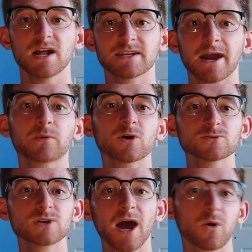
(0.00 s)
Now, we
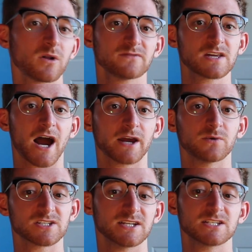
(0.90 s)
also got all of the
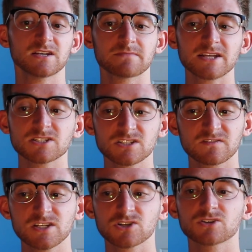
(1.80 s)
iOS 18 message
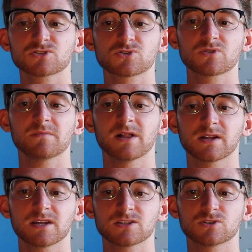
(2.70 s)
features, so the
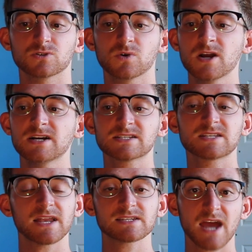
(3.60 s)
ability to
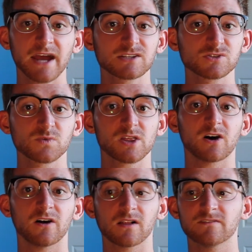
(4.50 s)
send text with
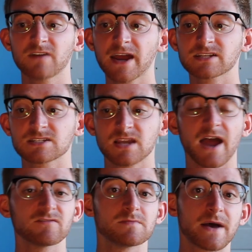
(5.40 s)
all effects and
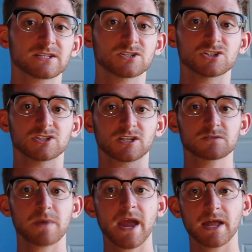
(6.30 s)
have the messages
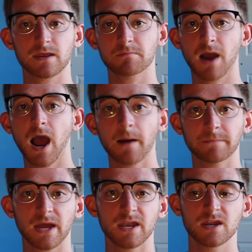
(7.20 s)
expand and
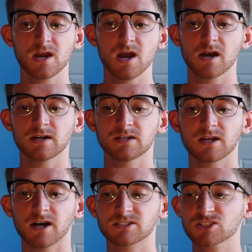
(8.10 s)
pop and
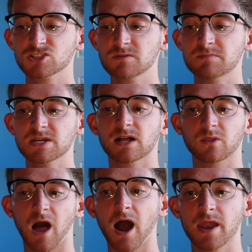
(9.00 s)
essentially be a
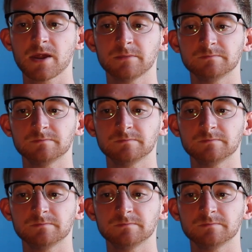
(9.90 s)
lot